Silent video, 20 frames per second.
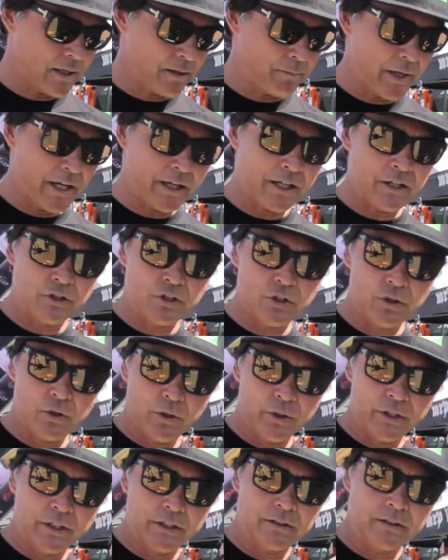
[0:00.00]
by
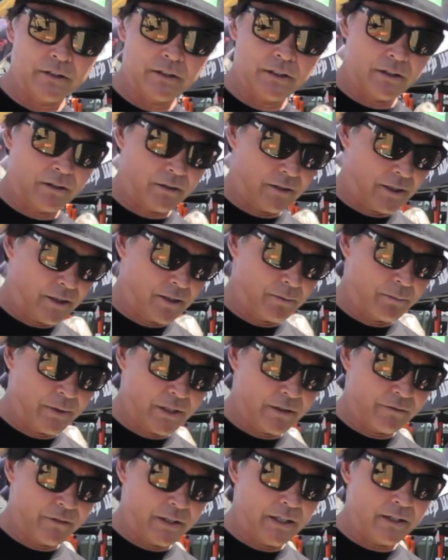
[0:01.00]
controlling a little
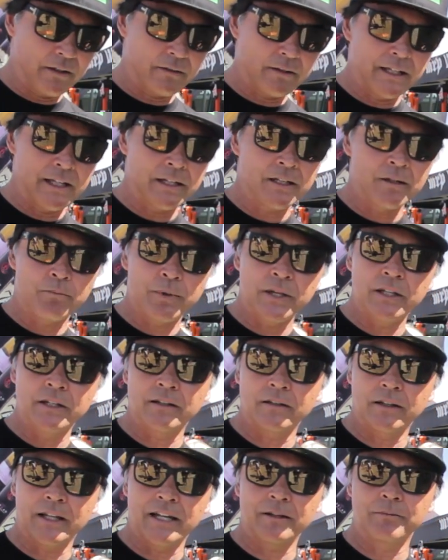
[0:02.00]
bit of the
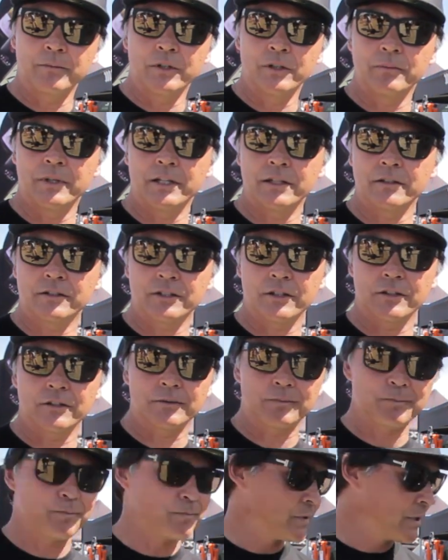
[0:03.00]
independent leg movement. So
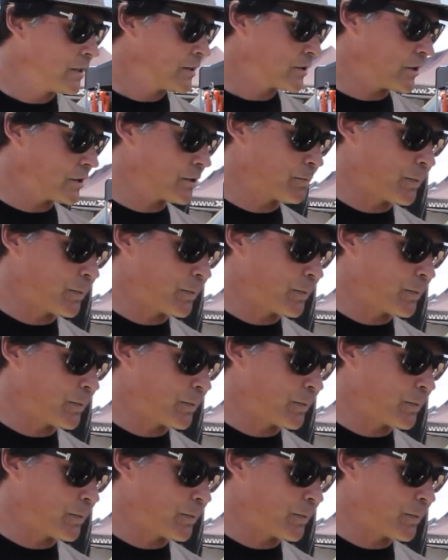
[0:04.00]
it's